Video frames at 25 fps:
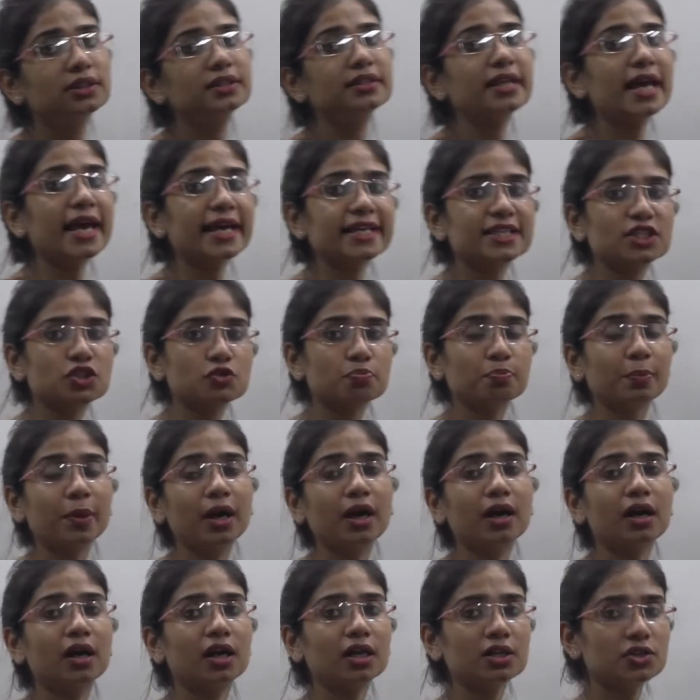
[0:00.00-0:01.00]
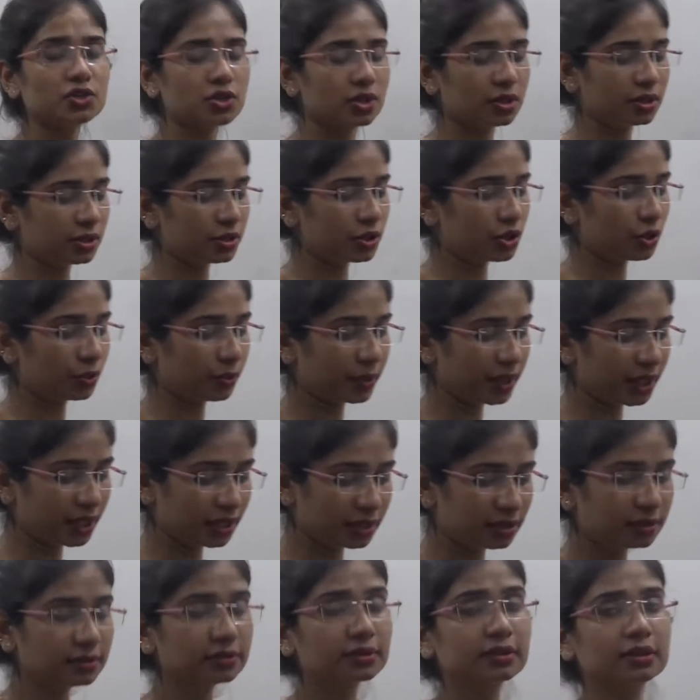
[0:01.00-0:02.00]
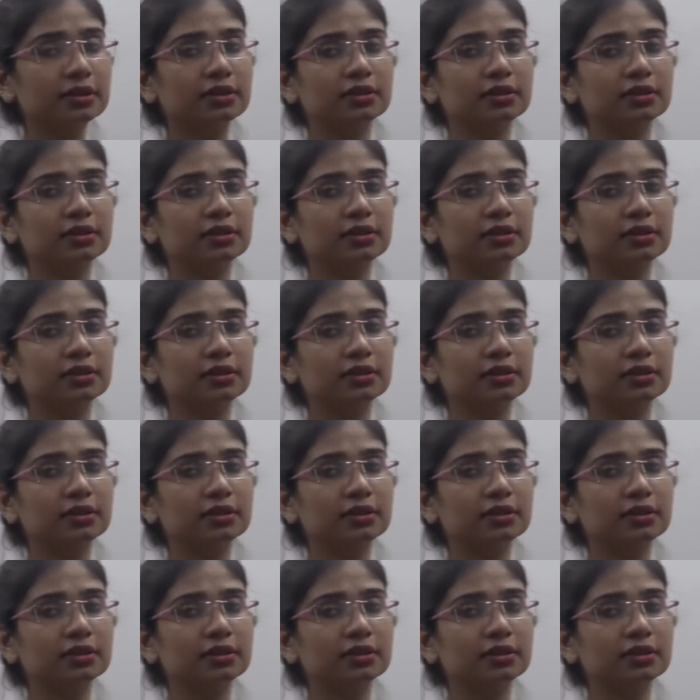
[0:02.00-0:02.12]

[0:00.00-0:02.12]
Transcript: the next part during